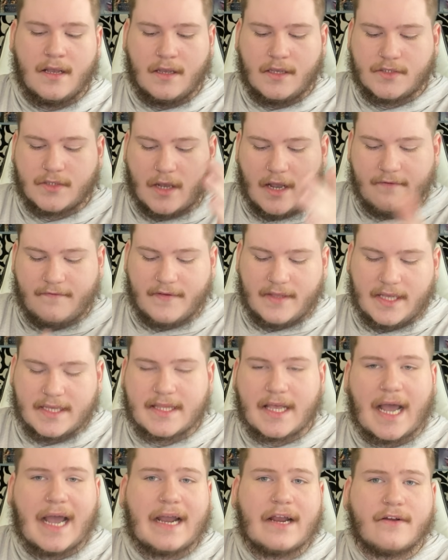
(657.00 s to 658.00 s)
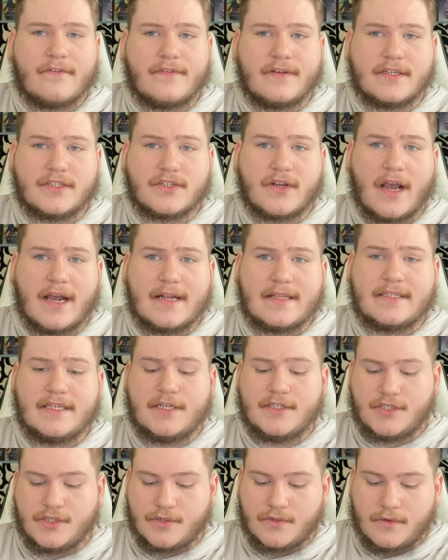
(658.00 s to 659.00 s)
So I feel like the Hierophant is trying to
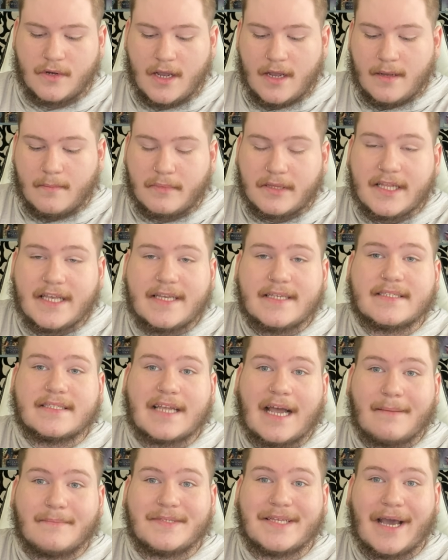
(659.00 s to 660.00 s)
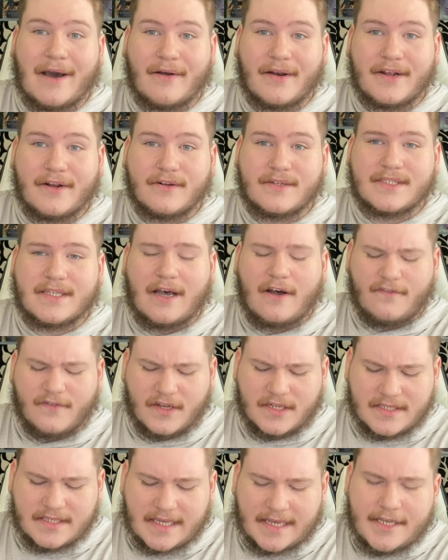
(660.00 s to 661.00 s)
teach you, please stop doubting yourself,
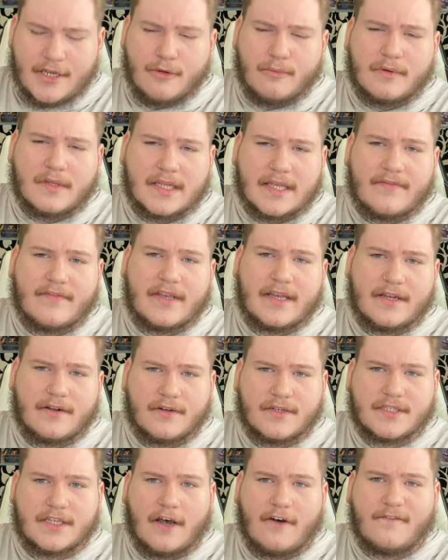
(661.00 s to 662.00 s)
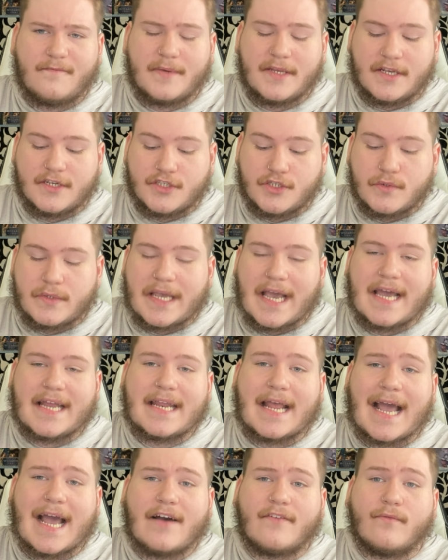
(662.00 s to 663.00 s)
continue believing in yourself, because you
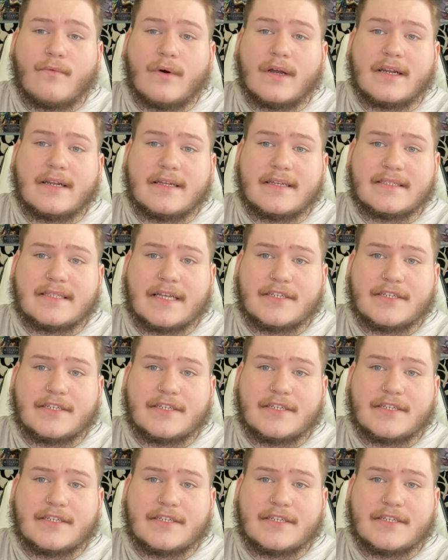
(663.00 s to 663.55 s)
can have what it is